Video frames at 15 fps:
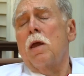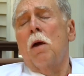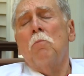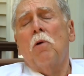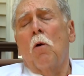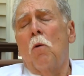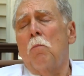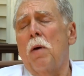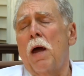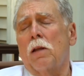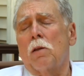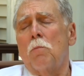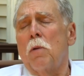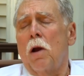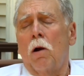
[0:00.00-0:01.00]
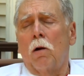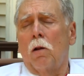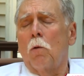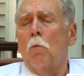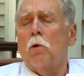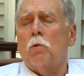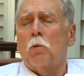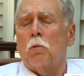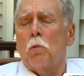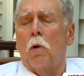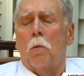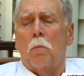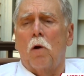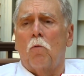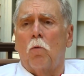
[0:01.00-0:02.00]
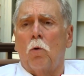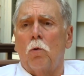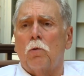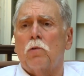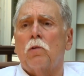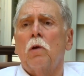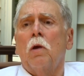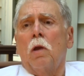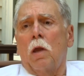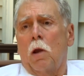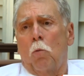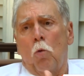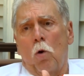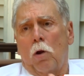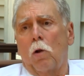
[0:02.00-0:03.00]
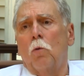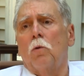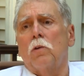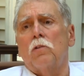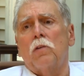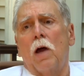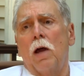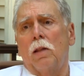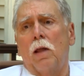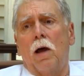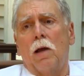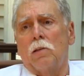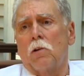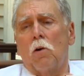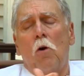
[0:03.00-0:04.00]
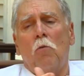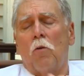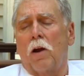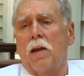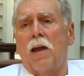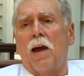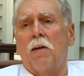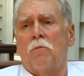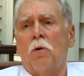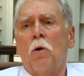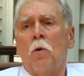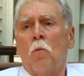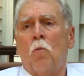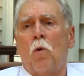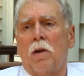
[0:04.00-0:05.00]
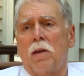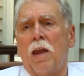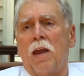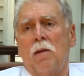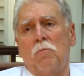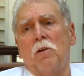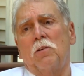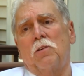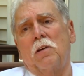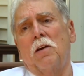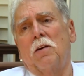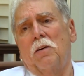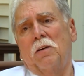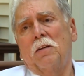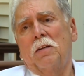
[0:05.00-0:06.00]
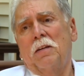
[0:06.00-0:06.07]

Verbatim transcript: I am going back to Maryland, which was one of my roots, and working on the sidelines. I already have one game this year.